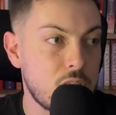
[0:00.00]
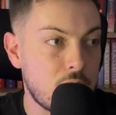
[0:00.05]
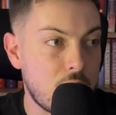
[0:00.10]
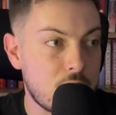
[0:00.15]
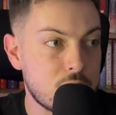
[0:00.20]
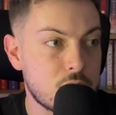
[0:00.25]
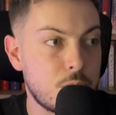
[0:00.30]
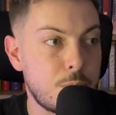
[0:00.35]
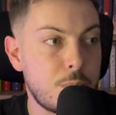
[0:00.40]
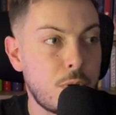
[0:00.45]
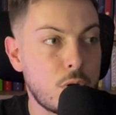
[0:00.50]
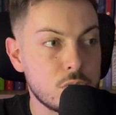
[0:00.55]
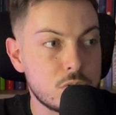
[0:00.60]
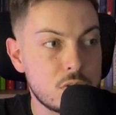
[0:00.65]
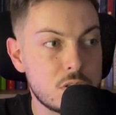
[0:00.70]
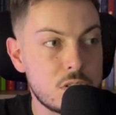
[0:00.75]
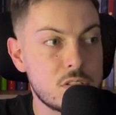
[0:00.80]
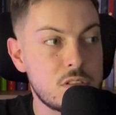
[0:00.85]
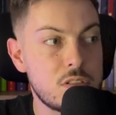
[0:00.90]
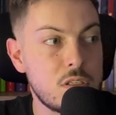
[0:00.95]
As the pulse of
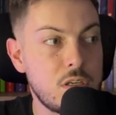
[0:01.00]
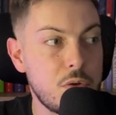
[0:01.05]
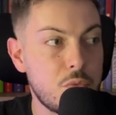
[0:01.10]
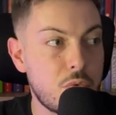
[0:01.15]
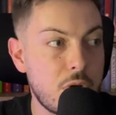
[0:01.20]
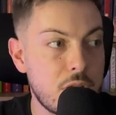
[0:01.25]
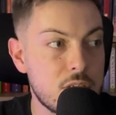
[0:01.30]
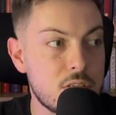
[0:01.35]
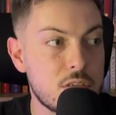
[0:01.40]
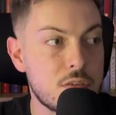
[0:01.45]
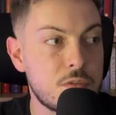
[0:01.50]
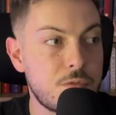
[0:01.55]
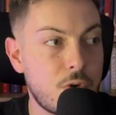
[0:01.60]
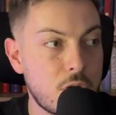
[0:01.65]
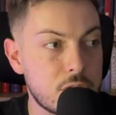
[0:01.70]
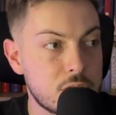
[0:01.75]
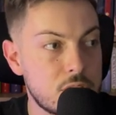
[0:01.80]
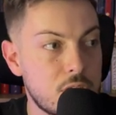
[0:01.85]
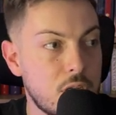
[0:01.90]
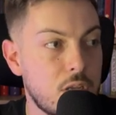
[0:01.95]
the city races
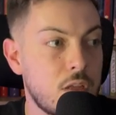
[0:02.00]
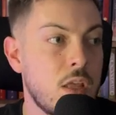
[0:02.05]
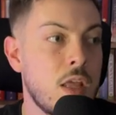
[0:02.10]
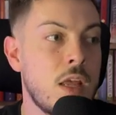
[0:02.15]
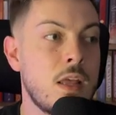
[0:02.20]
faster,